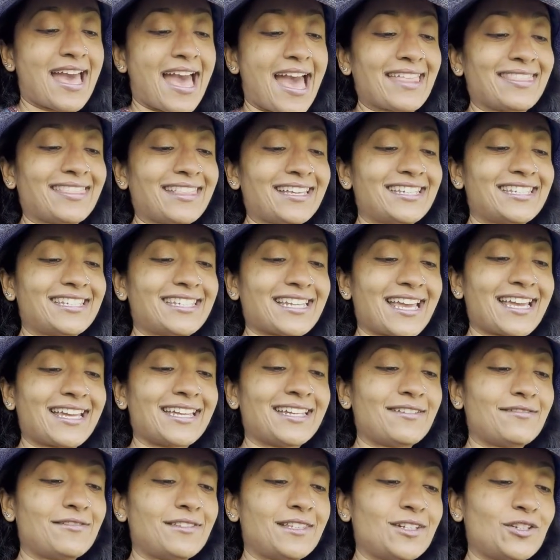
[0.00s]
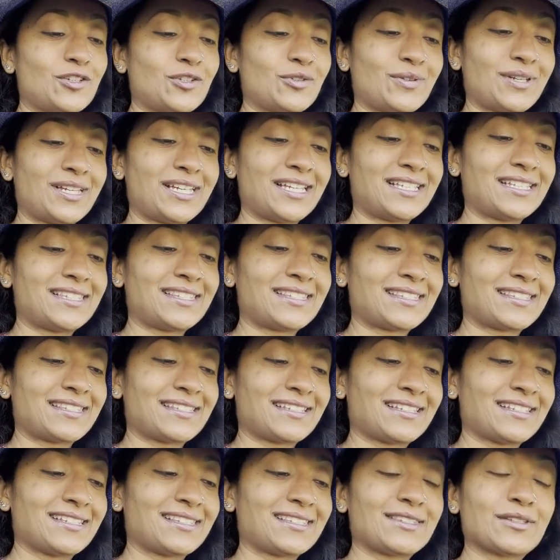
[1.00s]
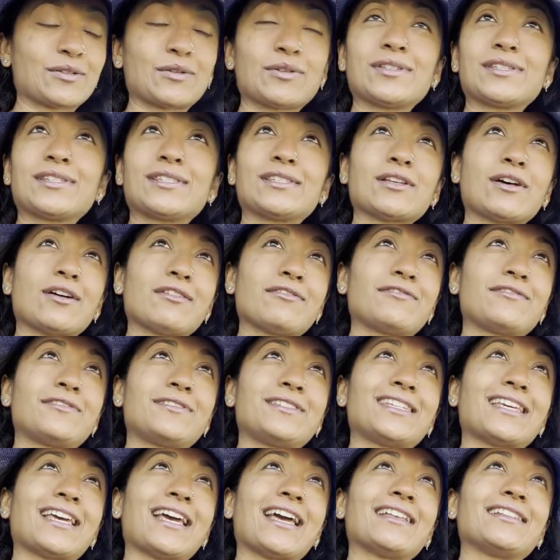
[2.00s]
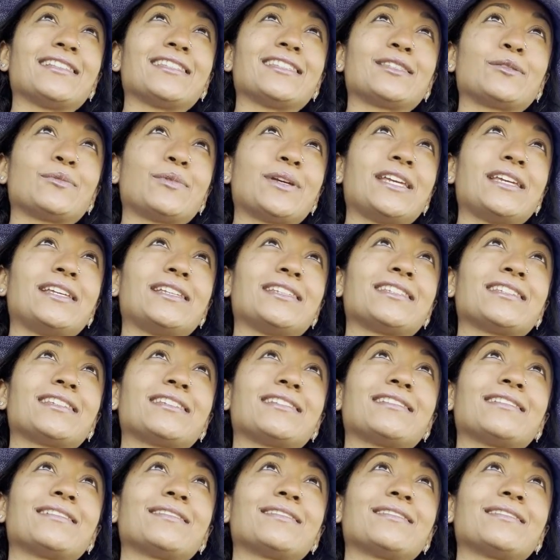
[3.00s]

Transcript: And the shade of the trees is so soft and sweet.